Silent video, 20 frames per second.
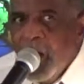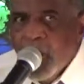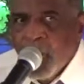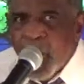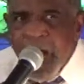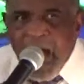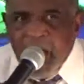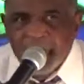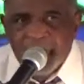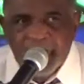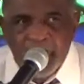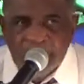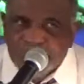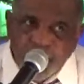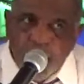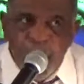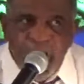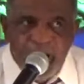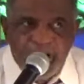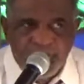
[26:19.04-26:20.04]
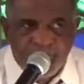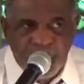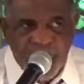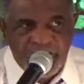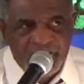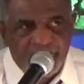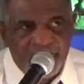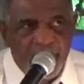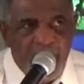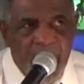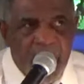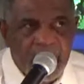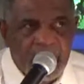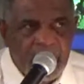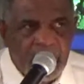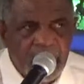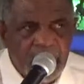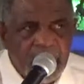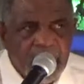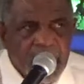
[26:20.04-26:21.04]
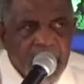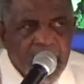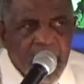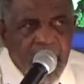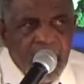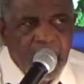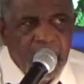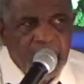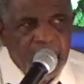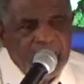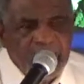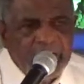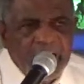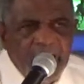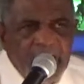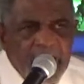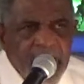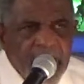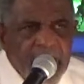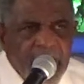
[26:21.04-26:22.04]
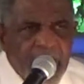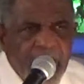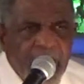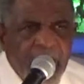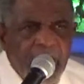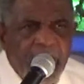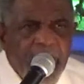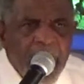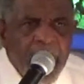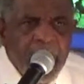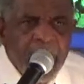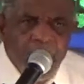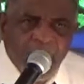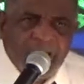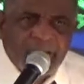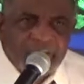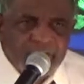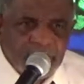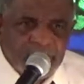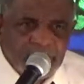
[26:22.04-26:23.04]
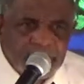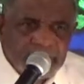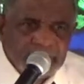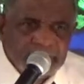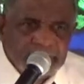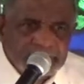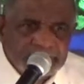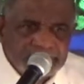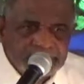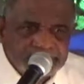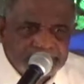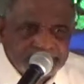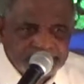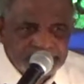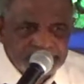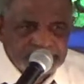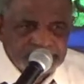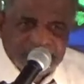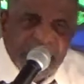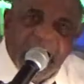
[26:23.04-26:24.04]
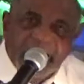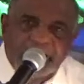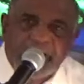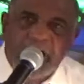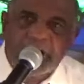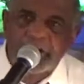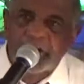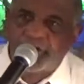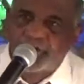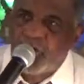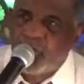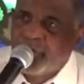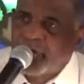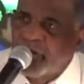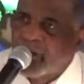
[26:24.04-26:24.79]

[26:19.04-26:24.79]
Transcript: Why? Because you ain't dressed right. Look at here. What? That's got to do with